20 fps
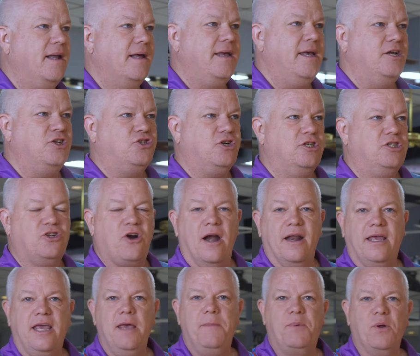Again, just
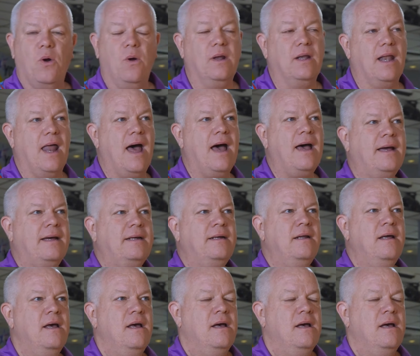trying to keep it on line,